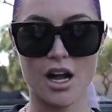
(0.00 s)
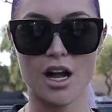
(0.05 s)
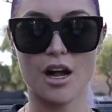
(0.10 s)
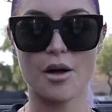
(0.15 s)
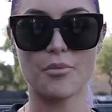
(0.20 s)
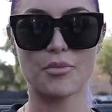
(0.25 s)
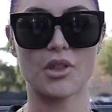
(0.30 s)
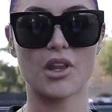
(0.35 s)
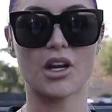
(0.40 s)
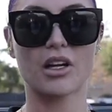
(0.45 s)

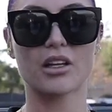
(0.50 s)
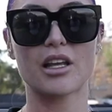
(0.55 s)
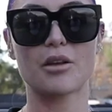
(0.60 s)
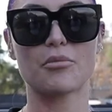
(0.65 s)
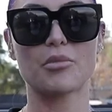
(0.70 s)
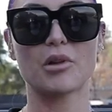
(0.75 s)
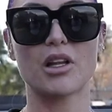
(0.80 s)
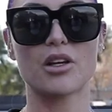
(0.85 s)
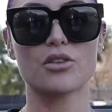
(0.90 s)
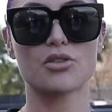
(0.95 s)
um, their
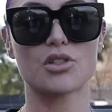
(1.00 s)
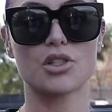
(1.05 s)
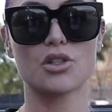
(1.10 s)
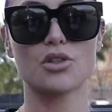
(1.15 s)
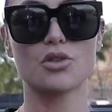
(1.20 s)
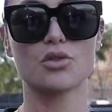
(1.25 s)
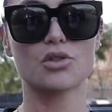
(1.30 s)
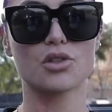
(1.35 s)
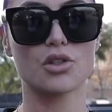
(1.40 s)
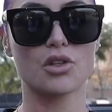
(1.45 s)
link below
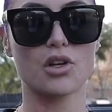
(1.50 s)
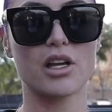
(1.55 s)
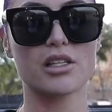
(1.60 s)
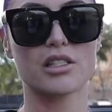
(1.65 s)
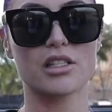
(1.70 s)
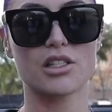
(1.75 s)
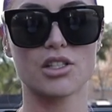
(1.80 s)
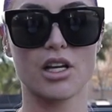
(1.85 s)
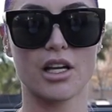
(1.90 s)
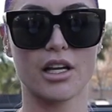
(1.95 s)
too, so you guys
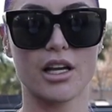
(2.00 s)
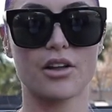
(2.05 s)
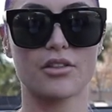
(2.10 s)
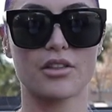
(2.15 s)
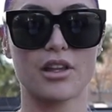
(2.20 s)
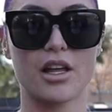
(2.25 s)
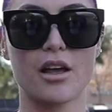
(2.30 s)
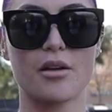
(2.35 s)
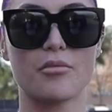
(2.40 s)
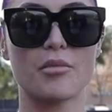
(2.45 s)
can check
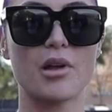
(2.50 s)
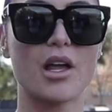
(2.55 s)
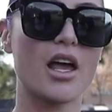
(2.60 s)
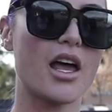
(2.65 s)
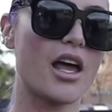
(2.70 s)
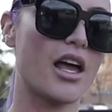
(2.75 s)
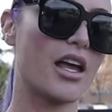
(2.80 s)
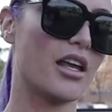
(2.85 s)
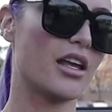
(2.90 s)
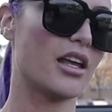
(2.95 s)
out them
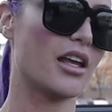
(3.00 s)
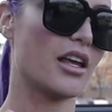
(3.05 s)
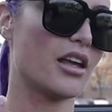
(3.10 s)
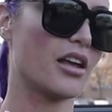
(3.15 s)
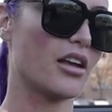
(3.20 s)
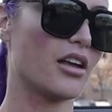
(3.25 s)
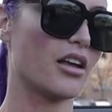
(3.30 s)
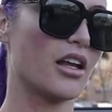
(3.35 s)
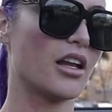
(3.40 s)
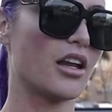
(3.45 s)

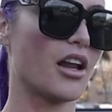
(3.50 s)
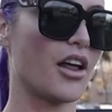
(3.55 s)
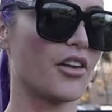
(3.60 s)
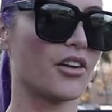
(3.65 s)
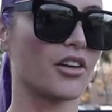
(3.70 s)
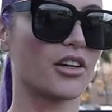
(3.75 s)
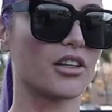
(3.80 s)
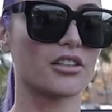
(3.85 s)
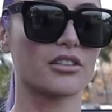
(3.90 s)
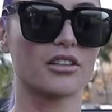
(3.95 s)
and
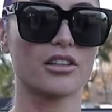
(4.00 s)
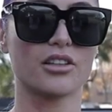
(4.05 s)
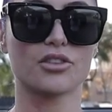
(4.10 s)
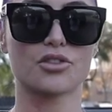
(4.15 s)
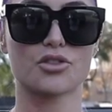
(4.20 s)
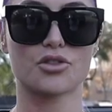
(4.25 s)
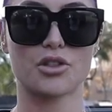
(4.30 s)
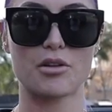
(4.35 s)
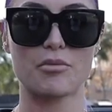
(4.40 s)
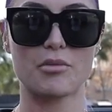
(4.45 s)
other little
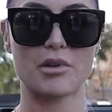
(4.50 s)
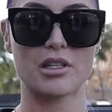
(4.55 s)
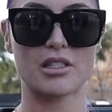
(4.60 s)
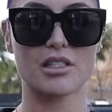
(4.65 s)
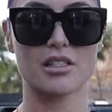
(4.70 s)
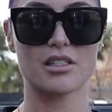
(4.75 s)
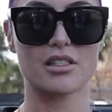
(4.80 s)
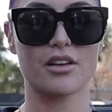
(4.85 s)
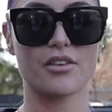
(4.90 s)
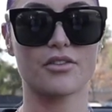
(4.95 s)
treatments
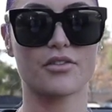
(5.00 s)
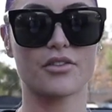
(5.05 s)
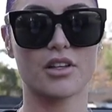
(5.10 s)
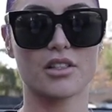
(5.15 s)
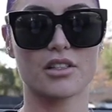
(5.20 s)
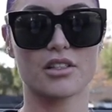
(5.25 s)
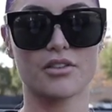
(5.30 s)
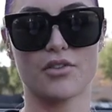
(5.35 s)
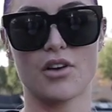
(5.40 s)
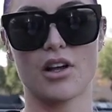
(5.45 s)
and stuff
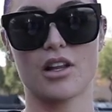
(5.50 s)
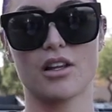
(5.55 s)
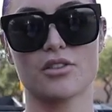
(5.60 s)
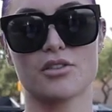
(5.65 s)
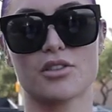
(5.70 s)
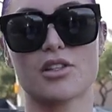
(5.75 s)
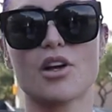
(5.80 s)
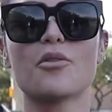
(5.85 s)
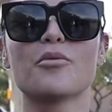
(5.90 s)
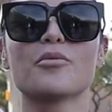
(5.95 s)
to follow.
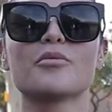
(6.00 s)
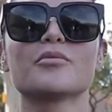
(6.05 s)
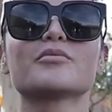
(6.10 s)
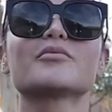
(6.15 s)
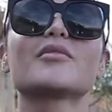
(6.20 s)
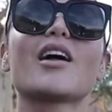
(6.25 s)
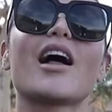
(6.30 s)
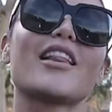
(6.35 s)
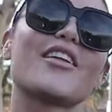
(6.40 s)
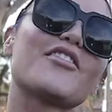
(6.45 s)
So
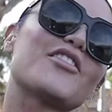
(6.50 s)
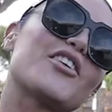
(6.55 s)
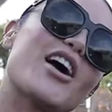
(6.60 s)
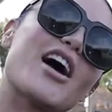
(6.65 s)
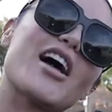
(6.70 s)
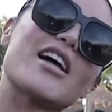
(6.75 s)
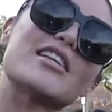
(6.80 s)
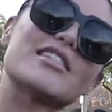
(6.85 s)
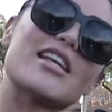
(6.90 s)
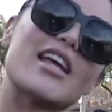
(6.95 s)
I love you guys